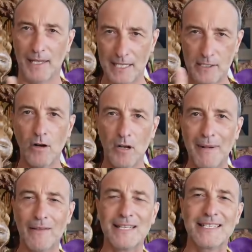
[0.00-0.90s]
But let's talk
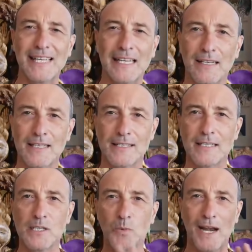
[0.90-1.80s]
about the scene because
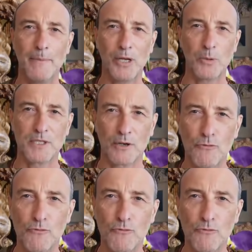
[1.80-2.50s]
this is where it becomes